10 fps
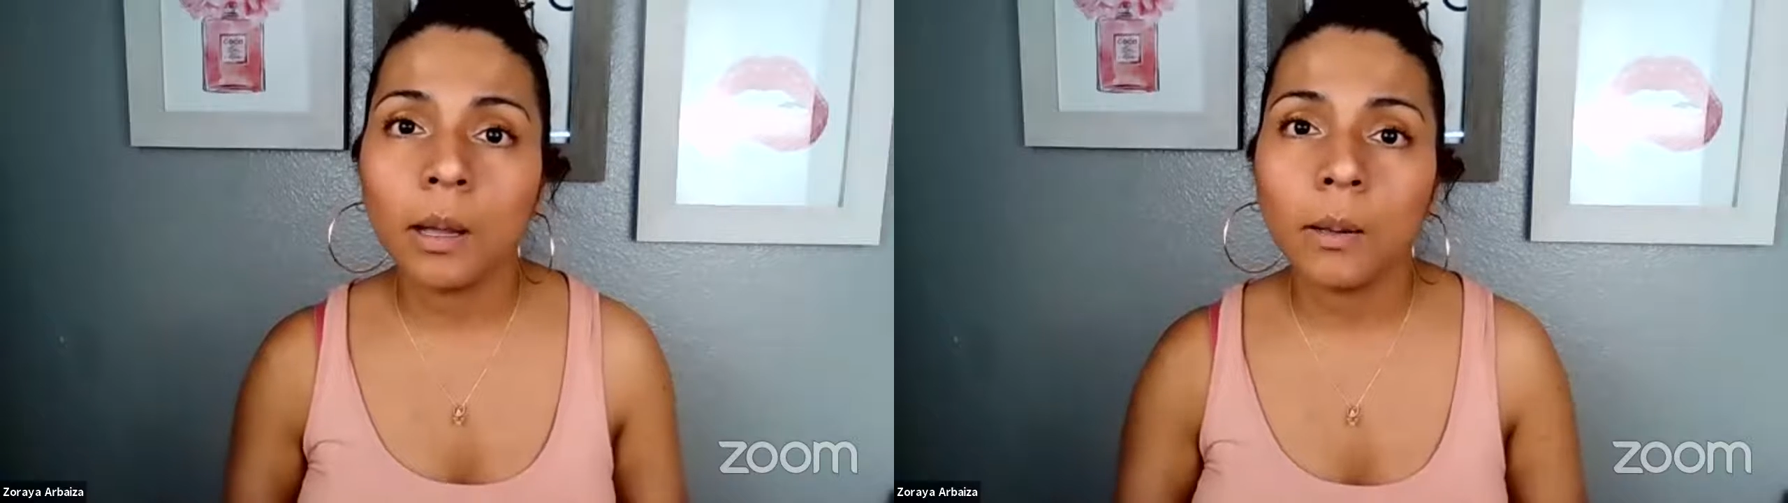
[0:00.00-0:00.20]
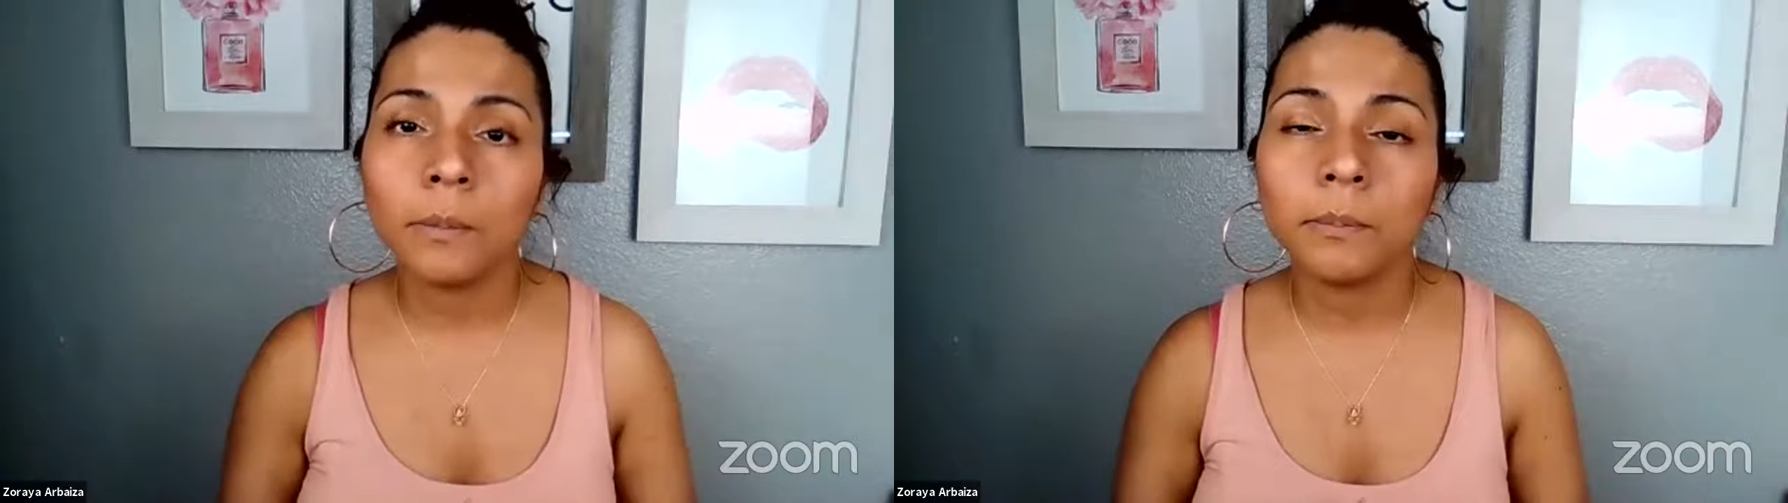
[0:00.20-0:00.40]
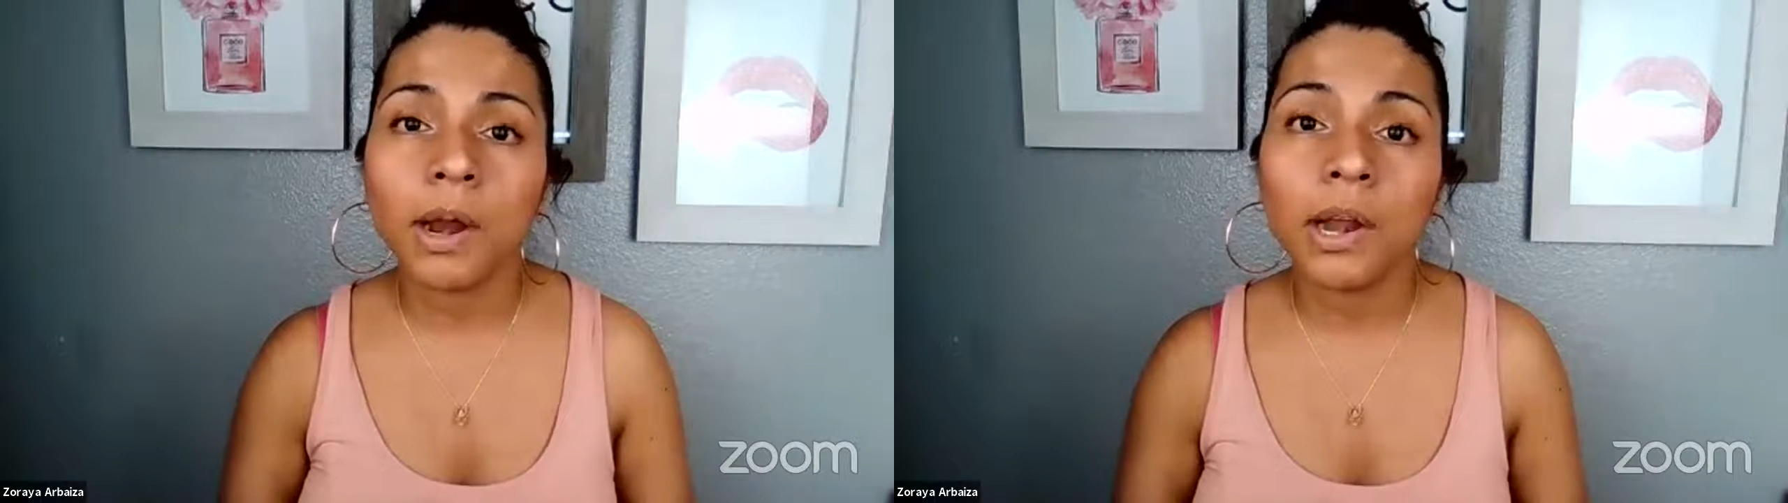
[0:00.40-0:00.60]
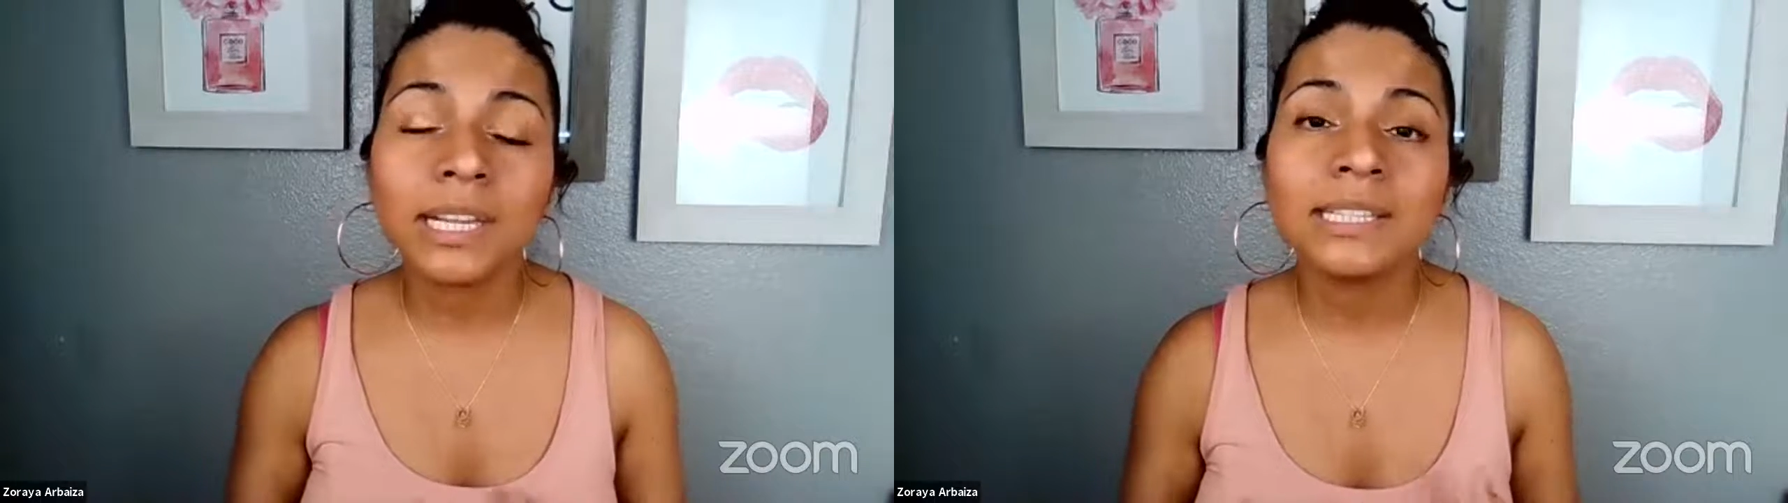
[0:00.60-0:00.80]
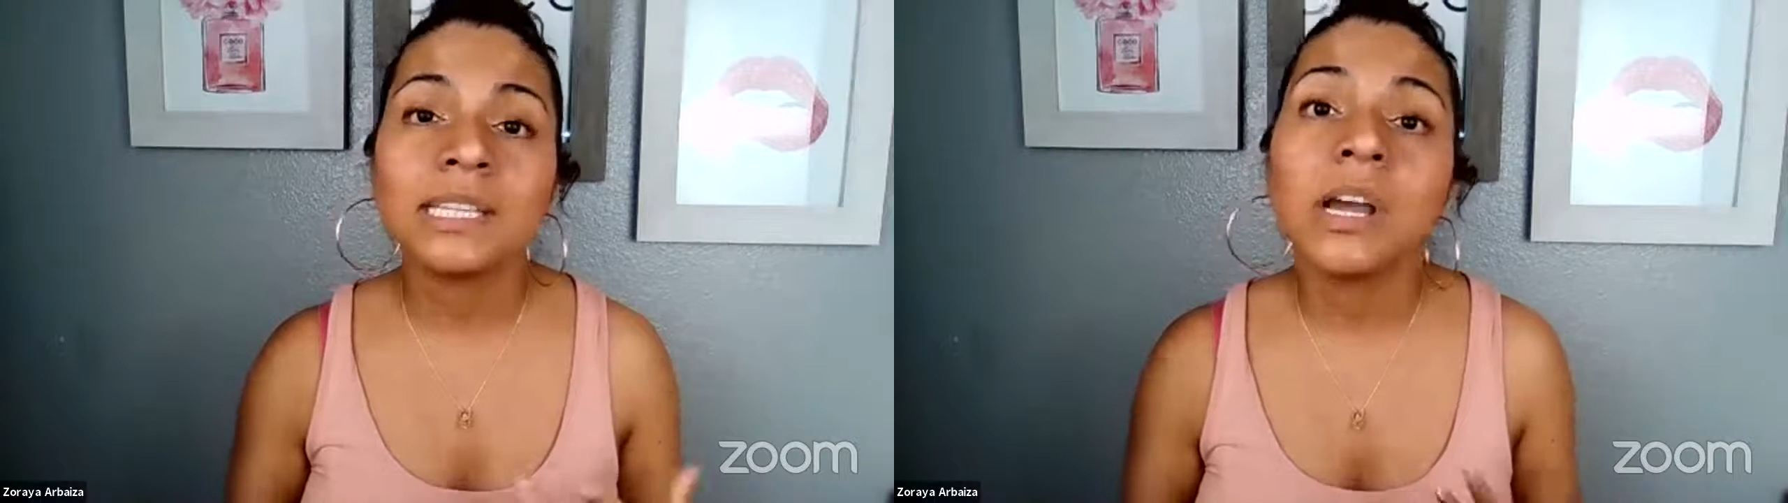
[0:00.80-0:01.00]

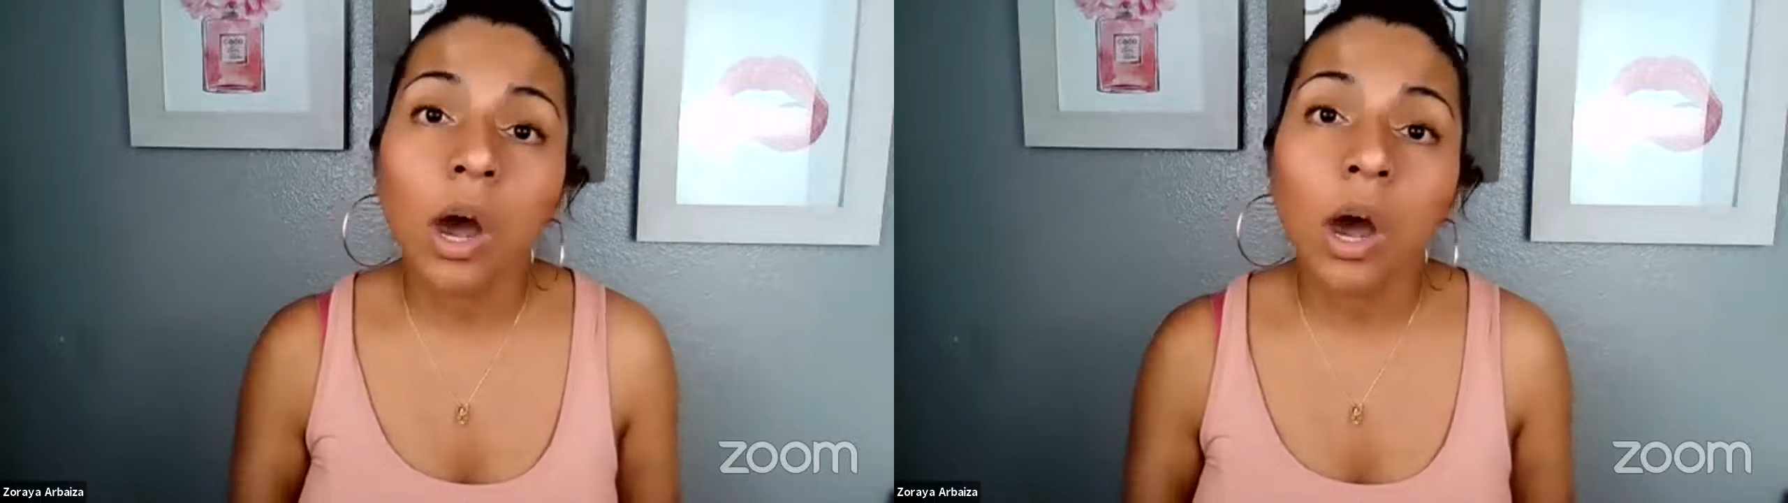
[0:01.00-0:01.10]
marketing